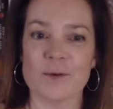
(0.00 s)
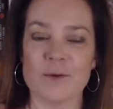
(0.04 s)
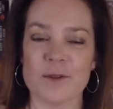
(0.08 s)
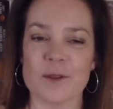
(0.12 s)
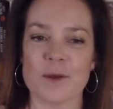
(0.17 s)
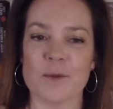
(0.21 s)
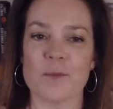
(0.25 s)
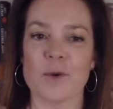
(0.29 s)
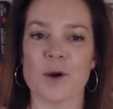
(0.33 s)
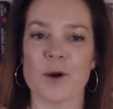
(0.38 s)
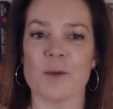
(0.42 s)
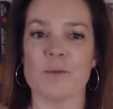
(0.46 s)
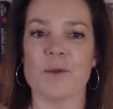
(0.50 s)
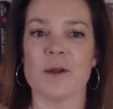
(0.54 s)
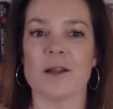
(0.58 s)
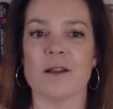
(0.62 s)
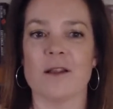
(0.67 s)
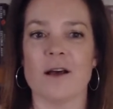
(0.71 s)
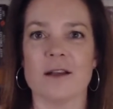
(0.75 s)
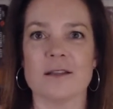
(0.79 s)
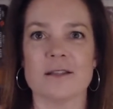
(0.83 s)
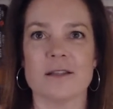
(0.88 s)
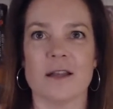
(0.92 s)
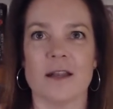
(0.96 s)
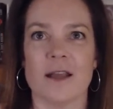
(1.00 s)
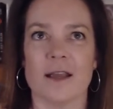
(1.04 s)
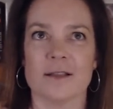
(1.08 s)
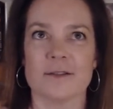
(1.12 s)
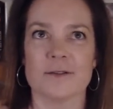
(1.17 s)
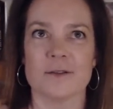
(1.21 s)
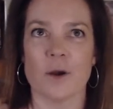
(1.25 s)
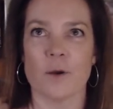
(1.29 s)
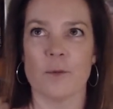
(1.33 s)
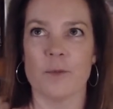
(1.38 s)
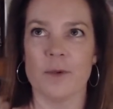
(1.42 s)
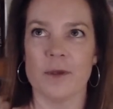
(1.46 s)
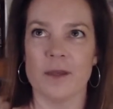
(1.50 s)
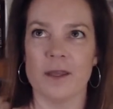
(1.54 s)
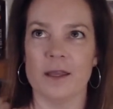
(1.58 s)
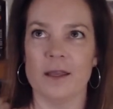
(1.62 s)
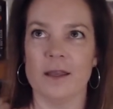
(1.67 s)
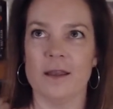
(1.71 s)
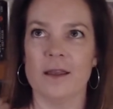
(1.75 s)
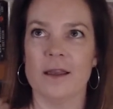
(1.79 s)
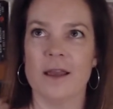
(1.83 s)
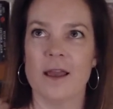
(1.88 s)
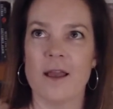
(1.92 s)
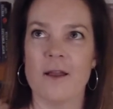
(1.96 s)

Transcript: with impermanent loss on XRP